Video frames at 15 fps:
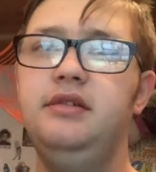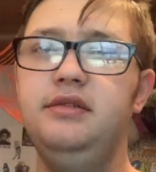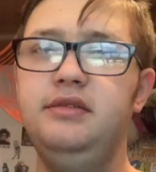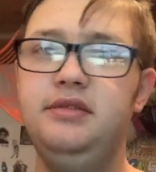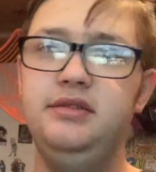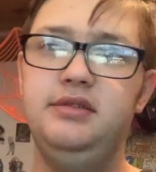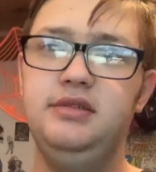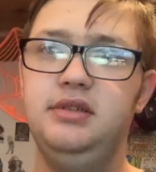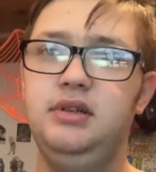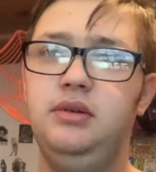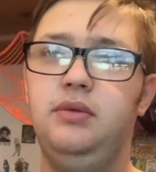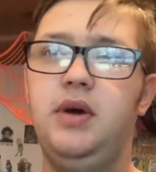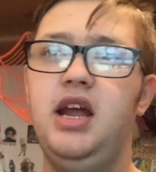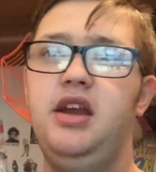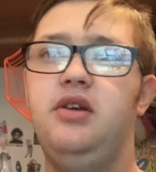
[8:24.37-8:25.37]
uh,
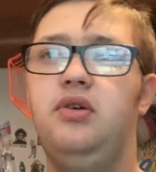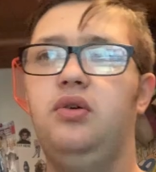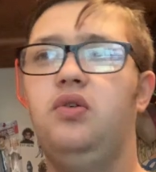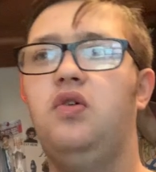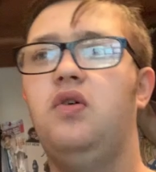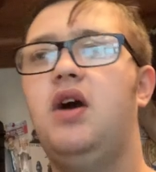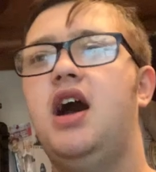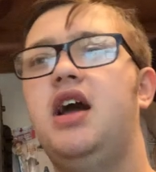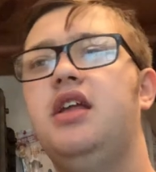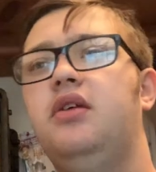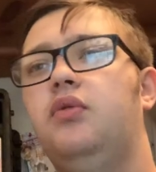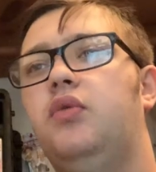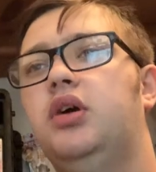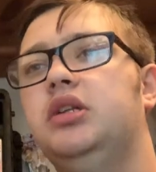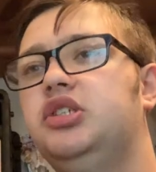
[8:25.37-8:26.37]
like her
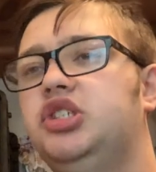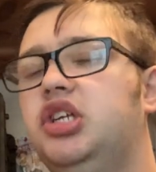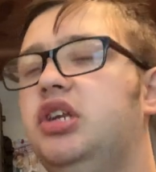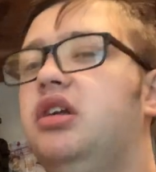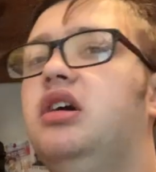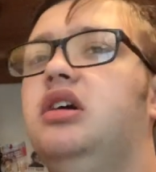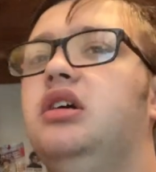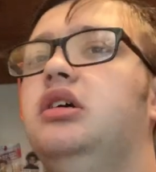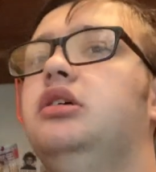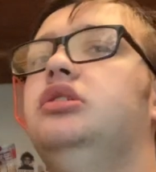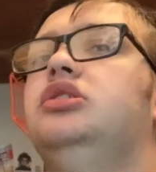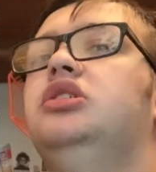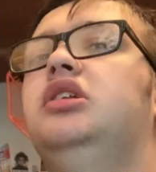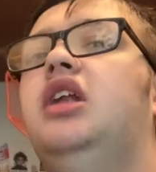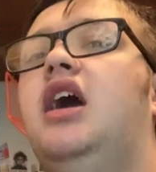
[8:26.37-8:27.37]
crying what she
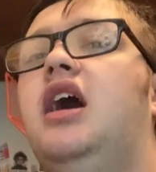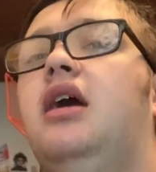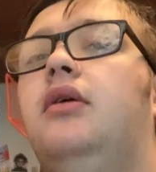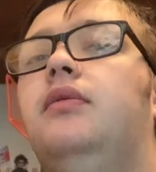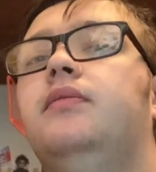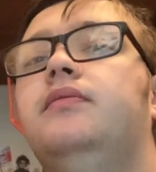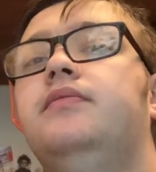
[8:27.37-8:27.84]
does now.